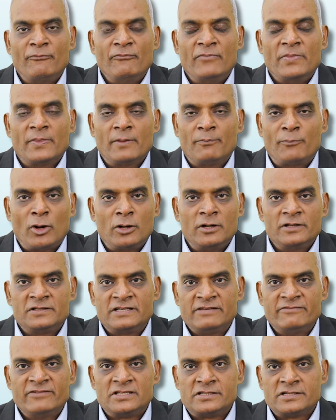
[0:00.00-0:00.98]
in the
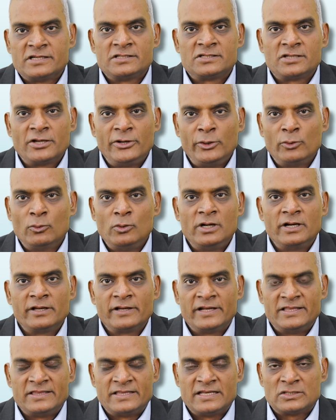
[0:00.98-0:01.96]
policy which is scheduled
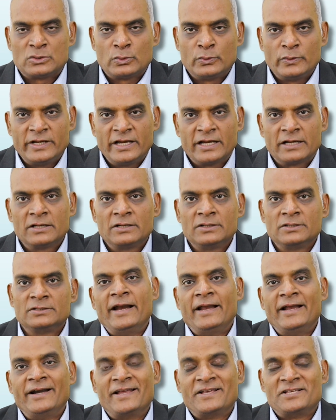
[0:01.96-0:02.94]
in this week.
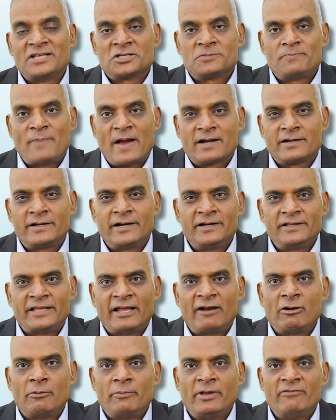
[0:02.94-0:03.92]
It is expected
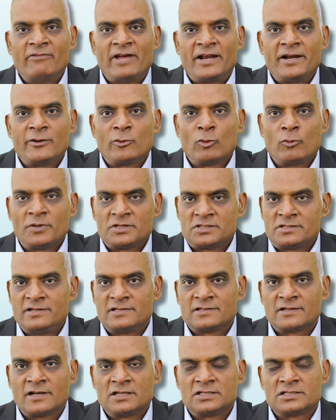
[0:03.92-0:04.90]
there will be very robust
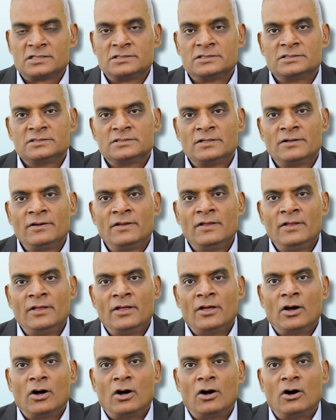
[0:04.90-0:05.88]
discussion
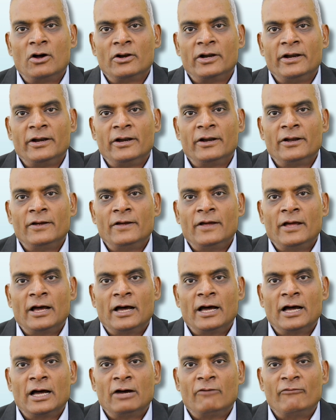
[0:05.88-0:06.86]
on
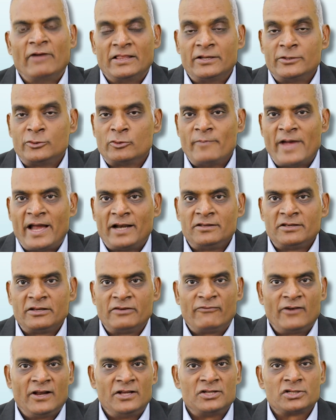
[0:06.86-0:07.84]
whether to manage
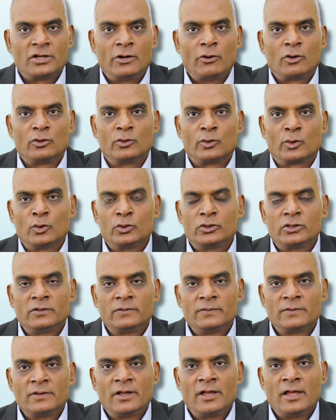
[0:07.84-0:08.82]
inflation or
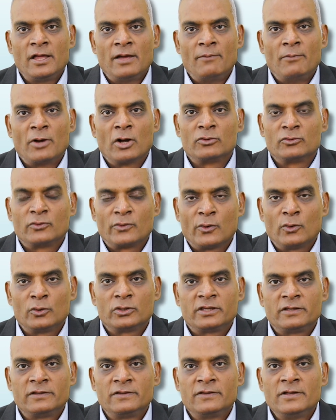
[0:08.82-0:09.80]
growth. Because
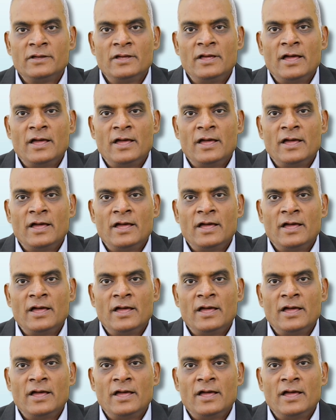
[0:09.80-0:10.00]
growth